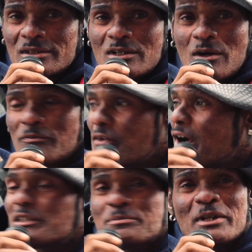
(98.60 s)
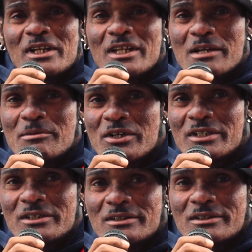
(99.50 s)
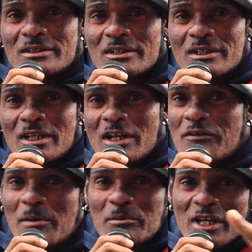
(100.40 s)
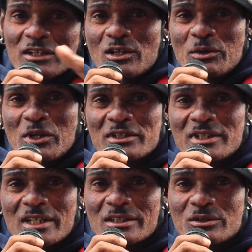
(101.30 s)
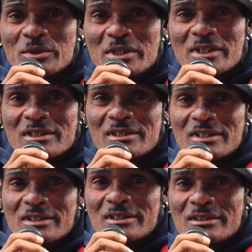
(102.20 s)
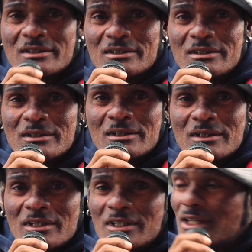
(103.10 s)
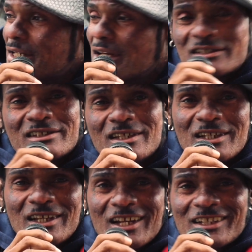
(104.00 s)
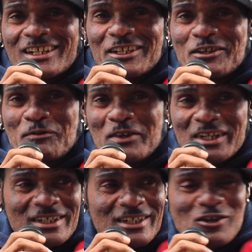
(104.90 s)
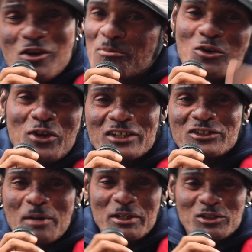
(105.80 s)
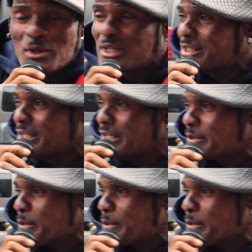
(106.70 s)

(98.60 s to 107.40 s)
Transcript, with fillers: come voice on the label, you know. And from this, I will just take it to it, you see it? Yeah, then Steely and Clevie come round a Jammins one day.